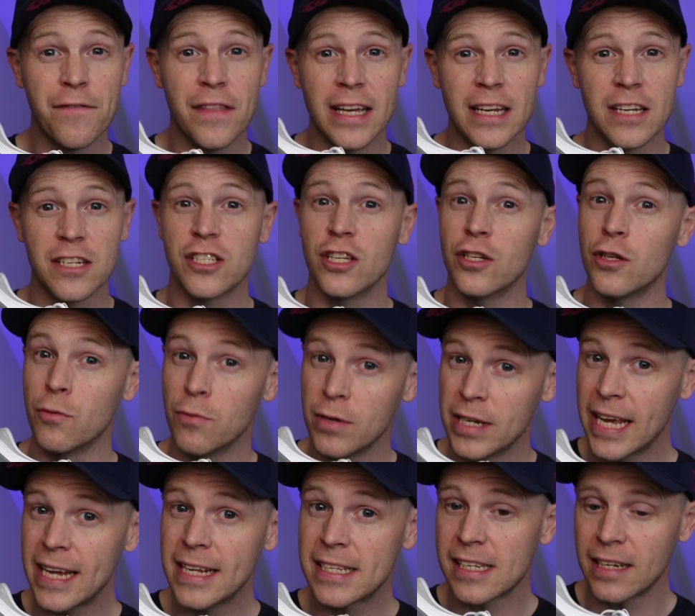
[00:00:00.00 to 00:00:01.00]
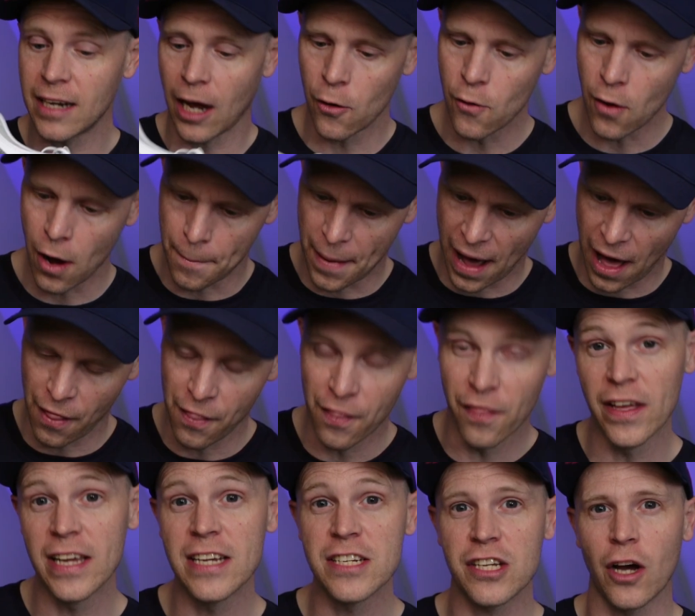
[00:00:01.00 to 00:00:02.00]
things that you need to know about
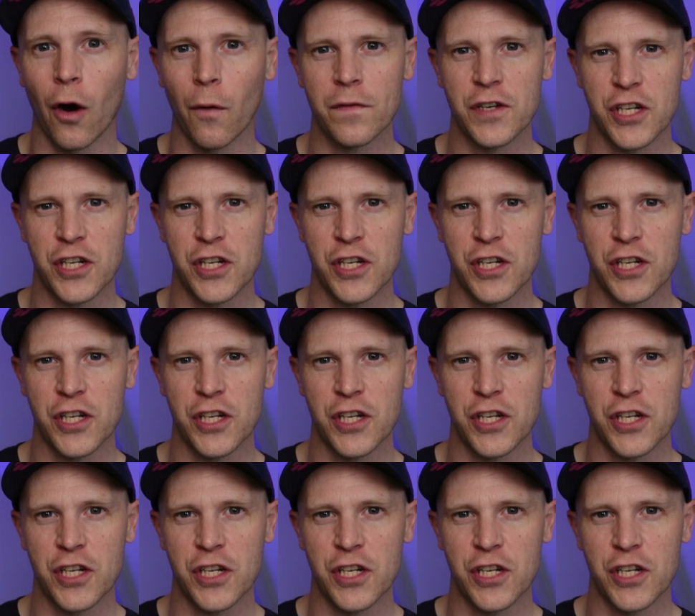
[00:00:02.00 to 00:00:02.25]
these golf